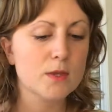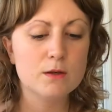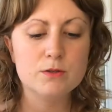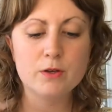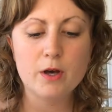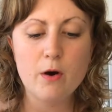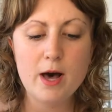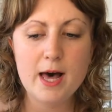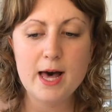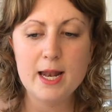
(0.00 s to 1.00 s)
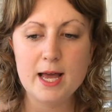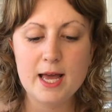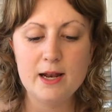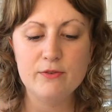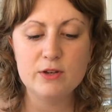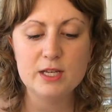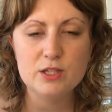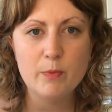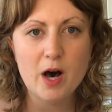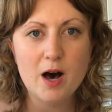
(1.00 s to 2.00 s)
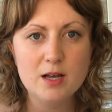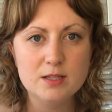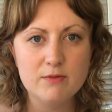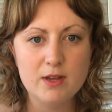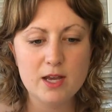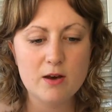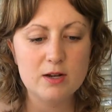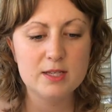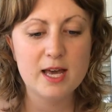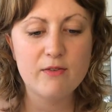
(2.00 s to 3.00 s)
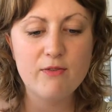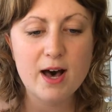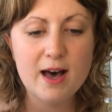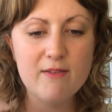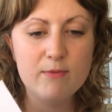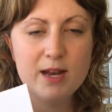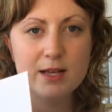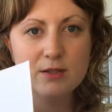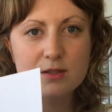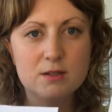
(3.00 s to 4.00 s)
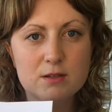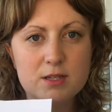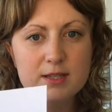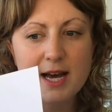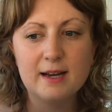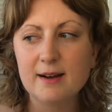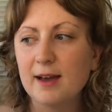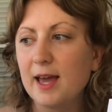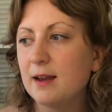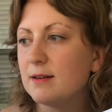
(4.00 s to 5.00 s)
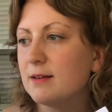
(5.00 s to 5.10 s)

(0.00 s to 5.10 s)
So go ahead, and if you need to pause the video to take 5 minutes to decorate.